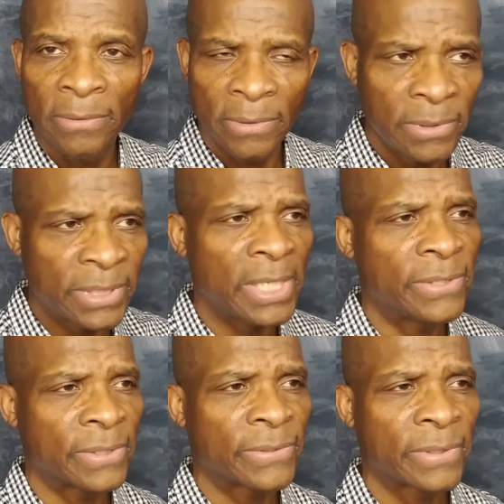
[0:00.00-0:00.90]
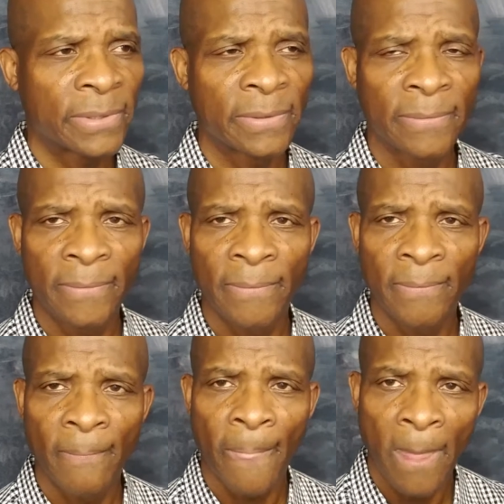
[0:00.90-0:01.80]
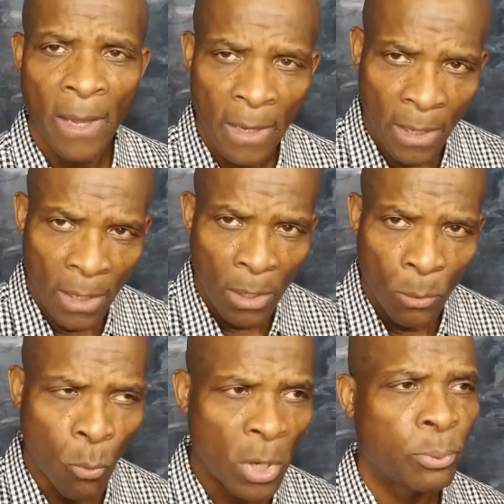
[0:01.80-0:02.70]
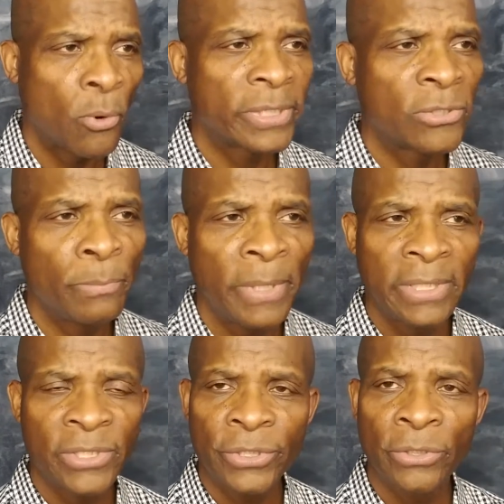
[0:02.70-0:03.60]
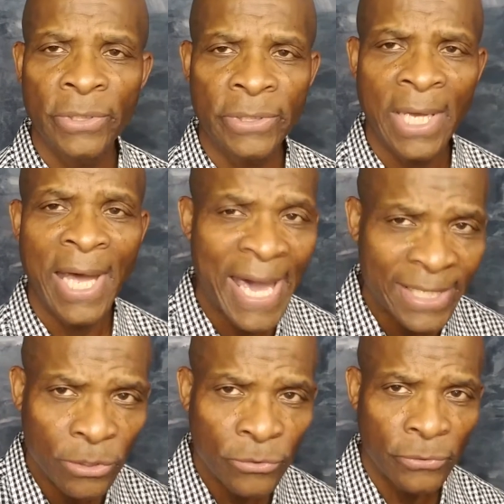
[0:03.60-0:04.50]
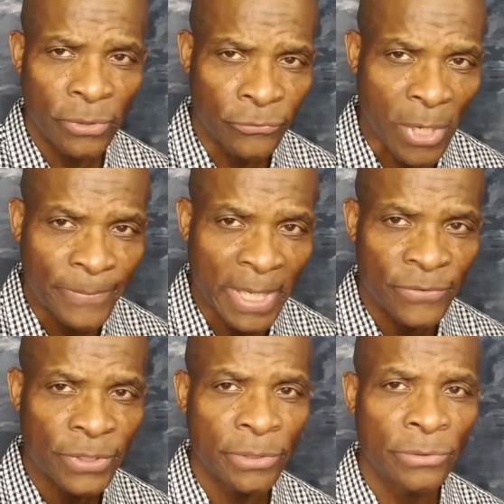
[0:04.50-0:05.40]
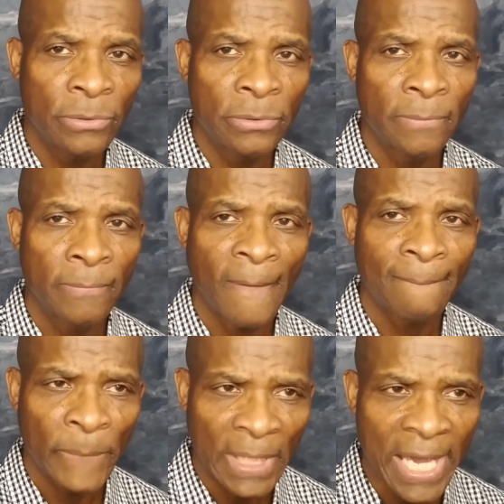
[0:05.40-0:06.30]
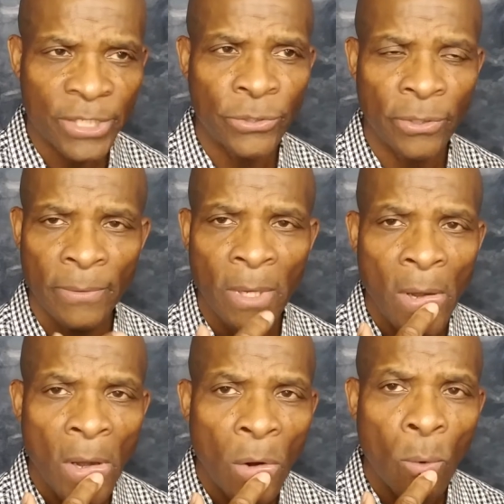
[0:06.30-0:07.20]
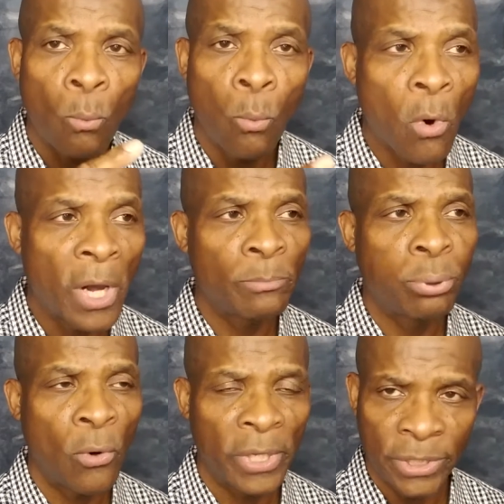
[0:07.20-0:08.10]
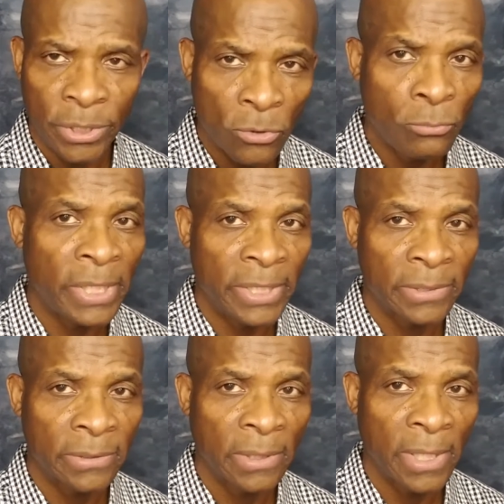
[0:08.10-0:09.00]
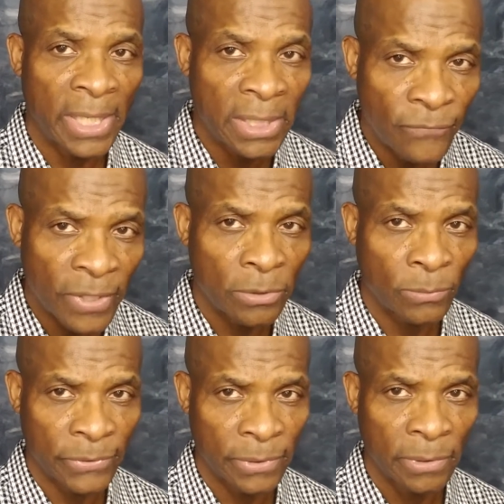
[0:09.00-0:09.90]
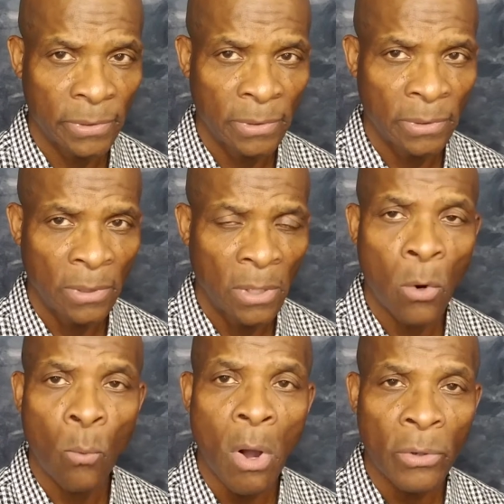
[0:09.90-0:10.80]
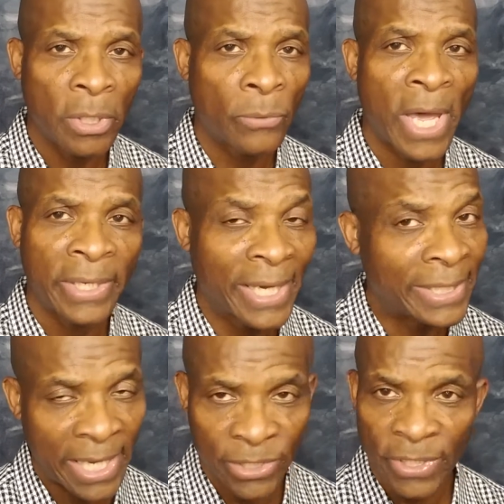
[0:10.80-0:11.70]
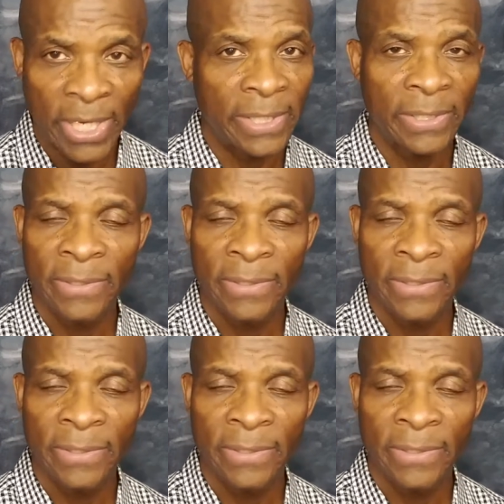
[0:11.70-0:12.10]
Jesus. 1.2 million students, high school students, dropped out of school last year. 1.2 million individuals are walking around uneducated.